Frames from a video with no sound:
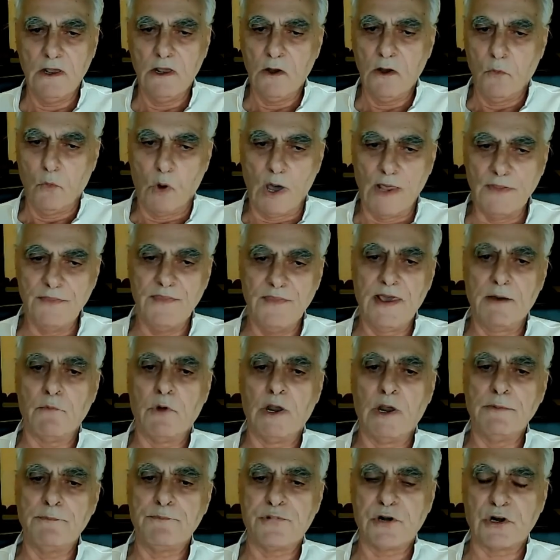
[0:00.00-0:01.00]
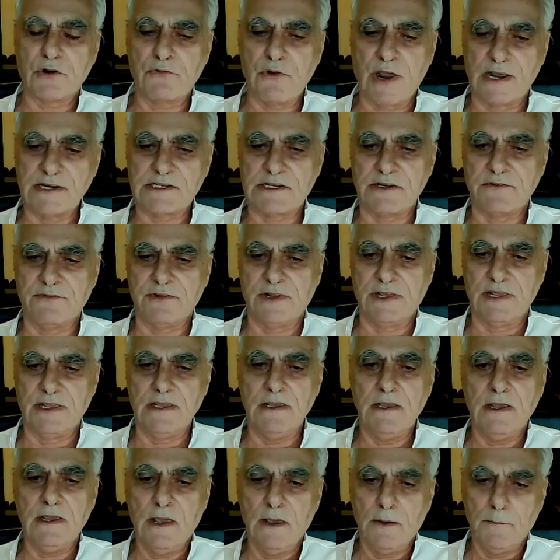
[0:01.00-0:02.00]
one that went
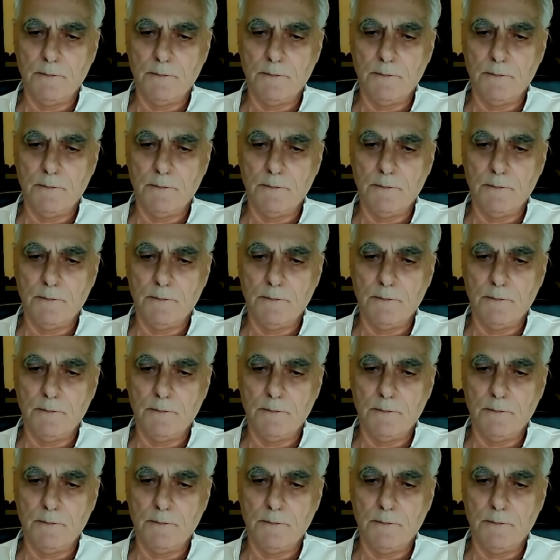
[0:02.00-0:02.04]
progressively